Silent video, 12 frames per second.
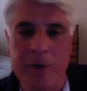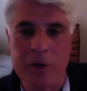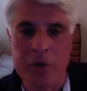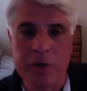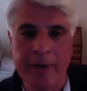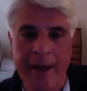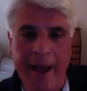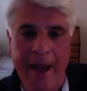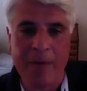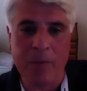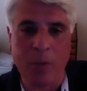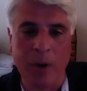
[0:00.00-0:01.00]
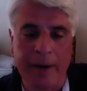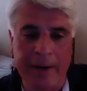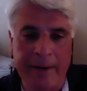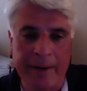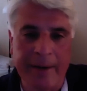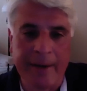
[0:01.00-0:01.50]
can have one
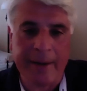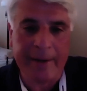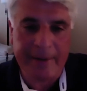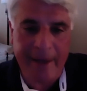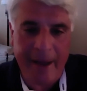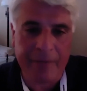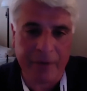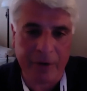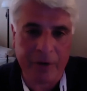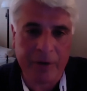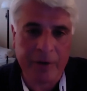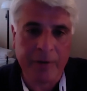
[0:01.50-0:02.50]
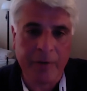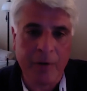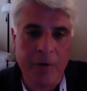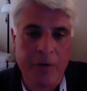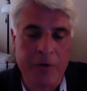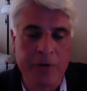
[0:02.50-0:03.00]
in Denver.
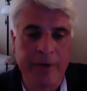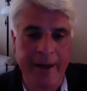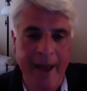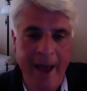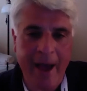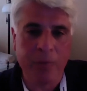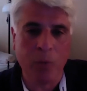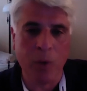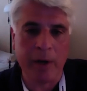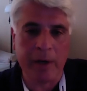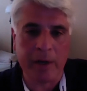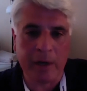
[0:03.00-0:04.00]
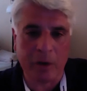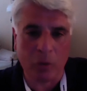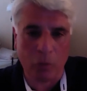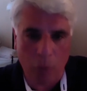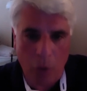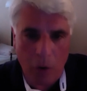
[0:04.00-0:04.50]
You can have one in
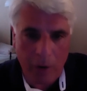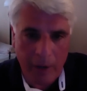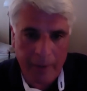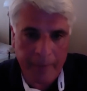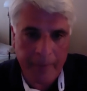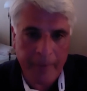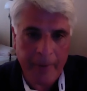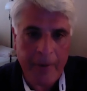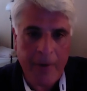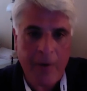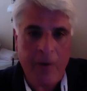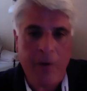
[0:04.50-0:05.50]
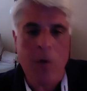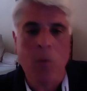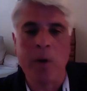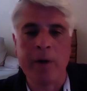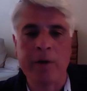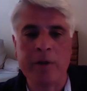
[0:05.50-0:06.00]
Aurora.
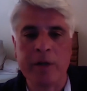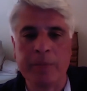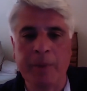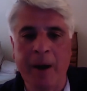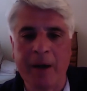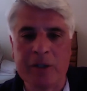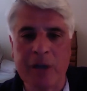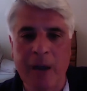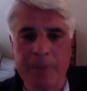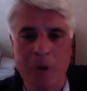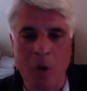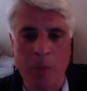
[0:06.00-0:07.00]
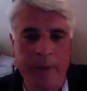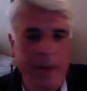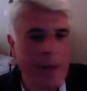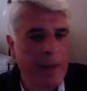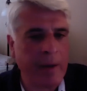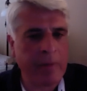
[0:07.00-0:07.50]
Where do these pot shops open?
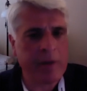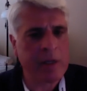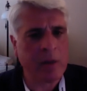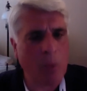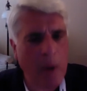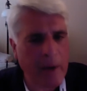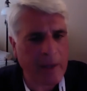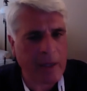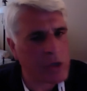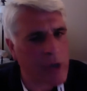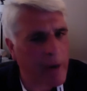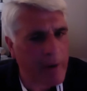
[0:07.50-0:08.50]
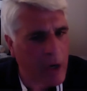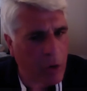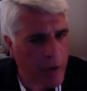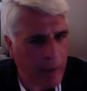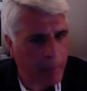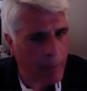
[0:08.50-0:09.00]
There isn't one at the Cherry
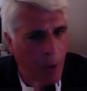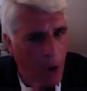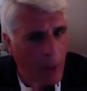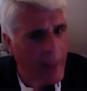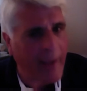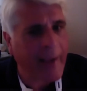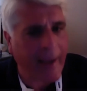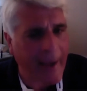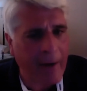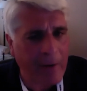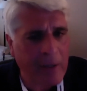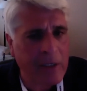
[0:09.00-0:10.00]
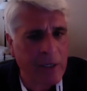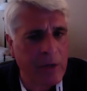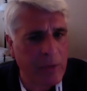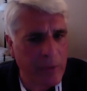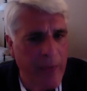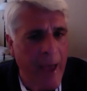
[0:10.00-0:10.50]
Creek Mall. I can guarantee you
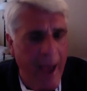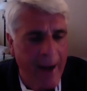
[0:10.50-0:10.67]
that.